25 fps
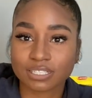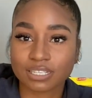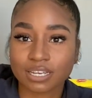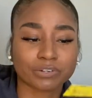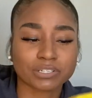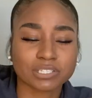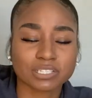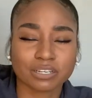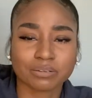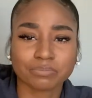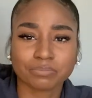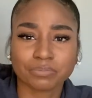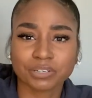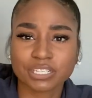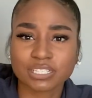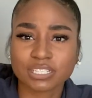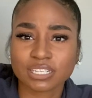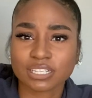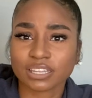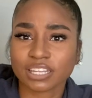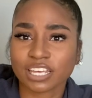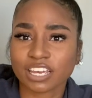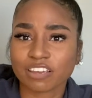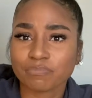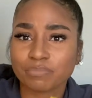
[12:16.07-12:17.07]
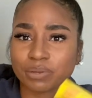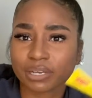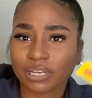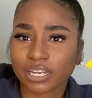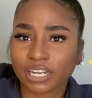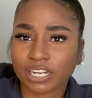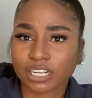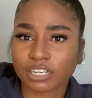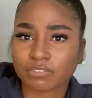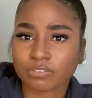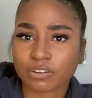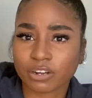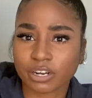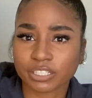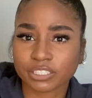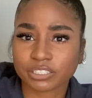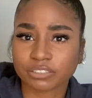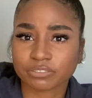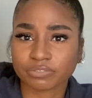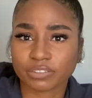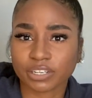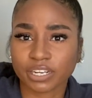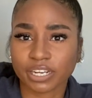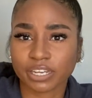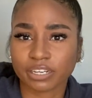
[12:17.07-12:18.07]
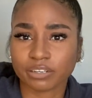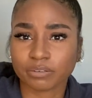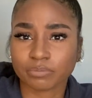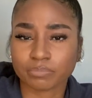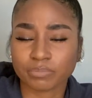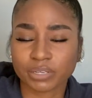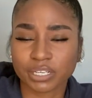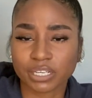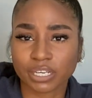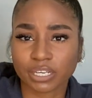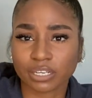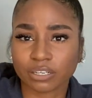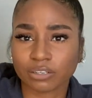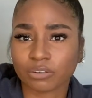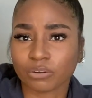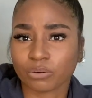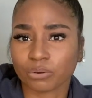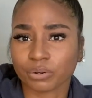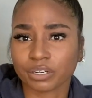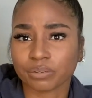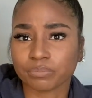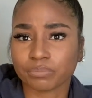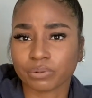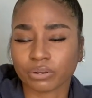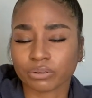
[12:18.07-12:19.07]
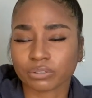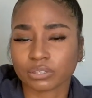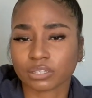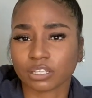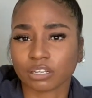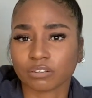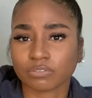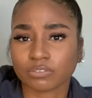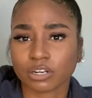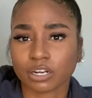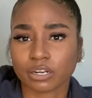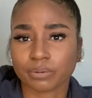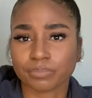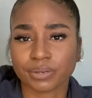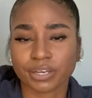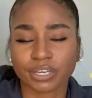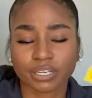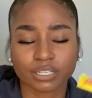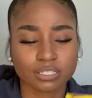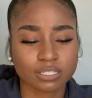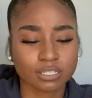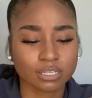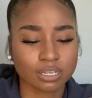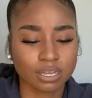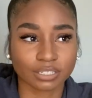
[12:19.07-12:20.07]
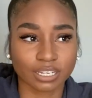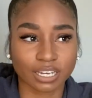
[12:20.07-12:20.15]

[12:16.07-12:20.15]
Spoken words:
For some reason, they've been kind of hard to find. Me and Corey both love Carmex.